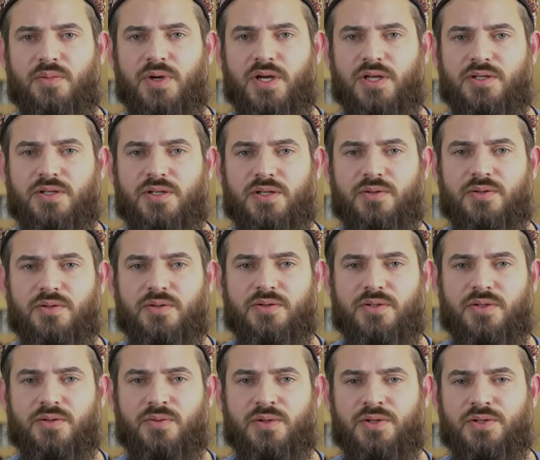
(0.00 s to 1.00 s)
But there,
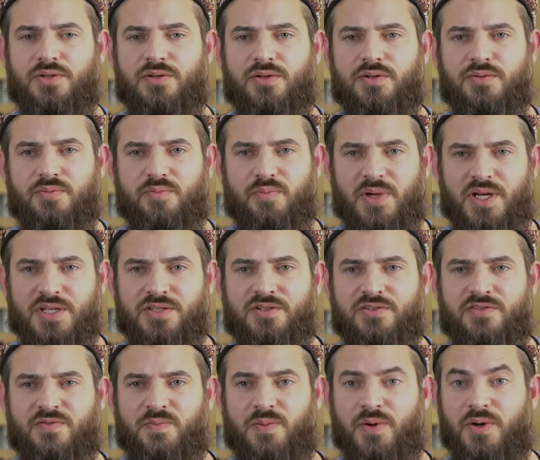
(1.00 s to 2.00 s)
there was not much
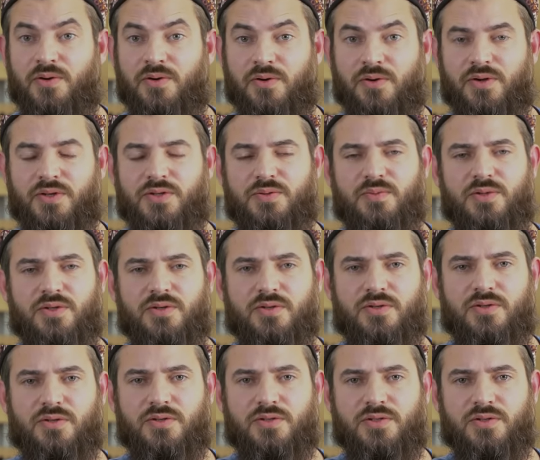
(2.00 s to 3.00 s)
of progress,
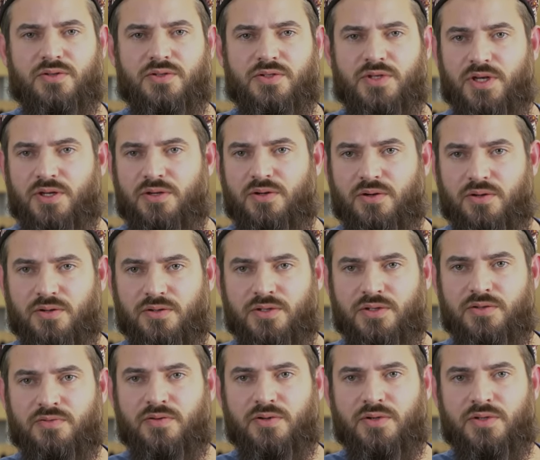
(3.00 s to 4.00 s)
because also in
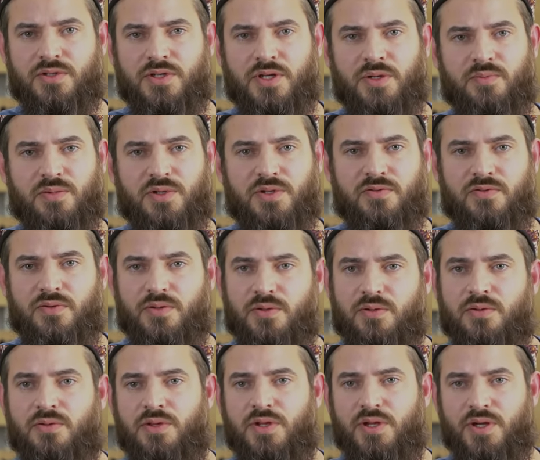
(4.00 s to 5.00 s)
psychology, for example, if you
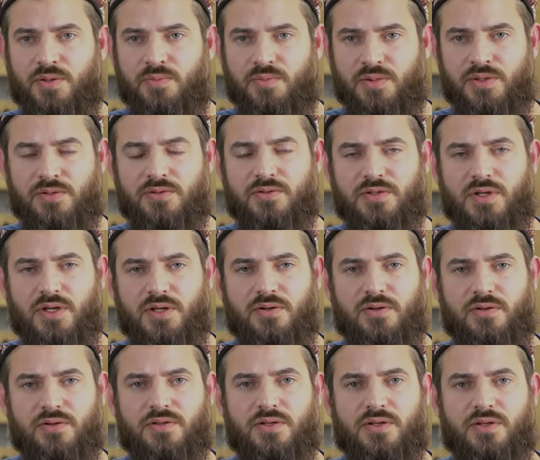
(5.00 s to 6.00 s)
do therapy,
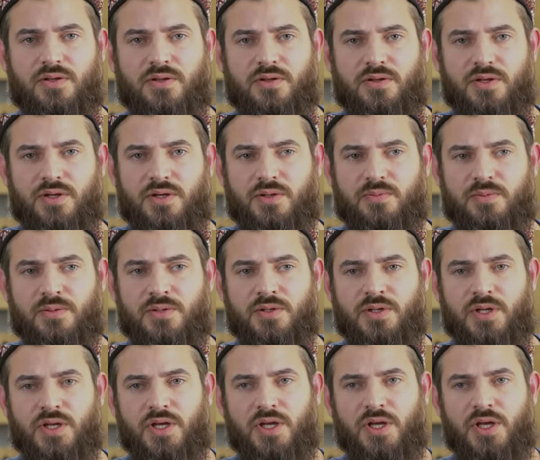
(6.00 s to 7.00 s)
psychological therapy,
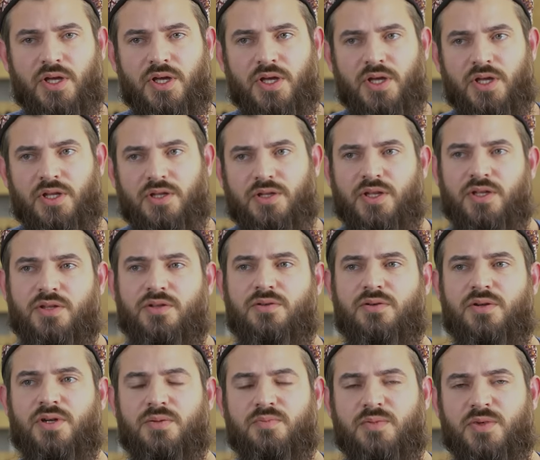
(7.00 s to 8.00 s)
then
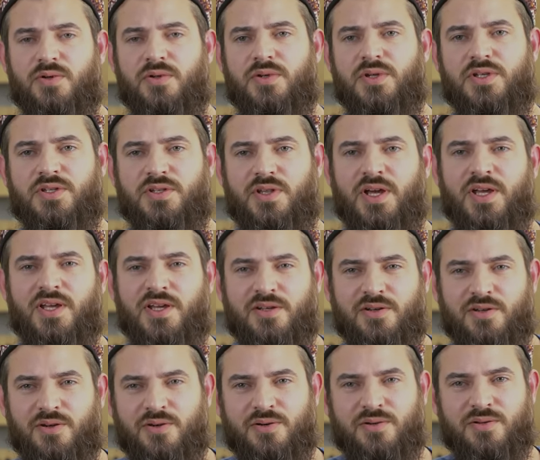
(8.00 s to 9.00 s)
you can more or less
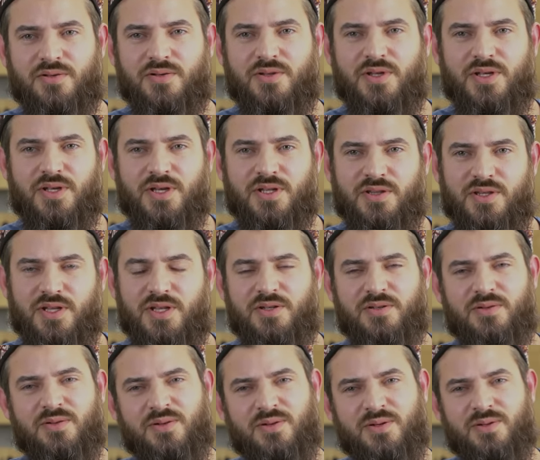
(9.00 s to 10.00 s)
diagnose. They can tell
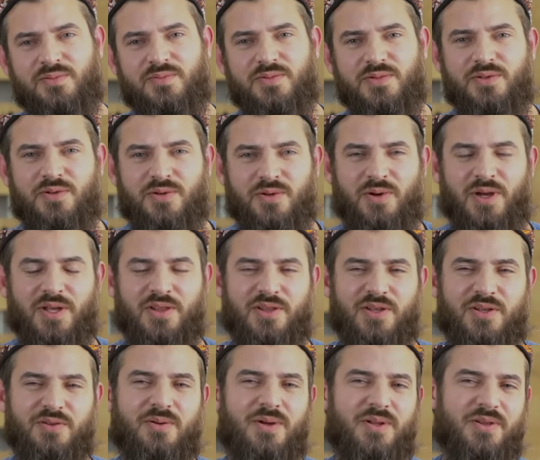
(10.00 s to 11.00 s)
you, oh, no, you know, I
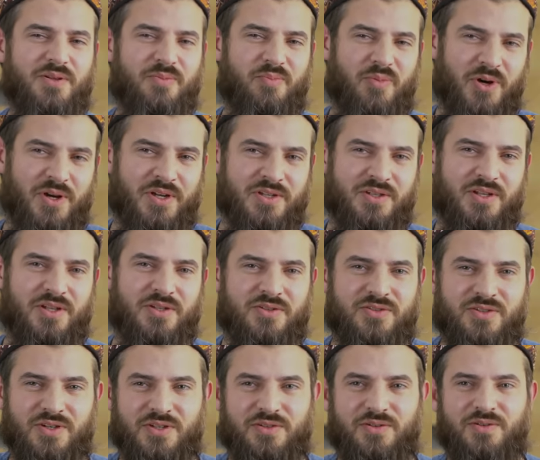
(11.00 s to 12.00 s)
think you are depressed. And you
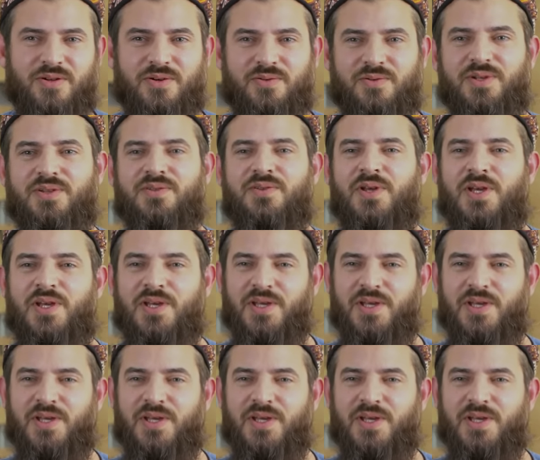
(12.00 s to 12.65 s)
say, you know what?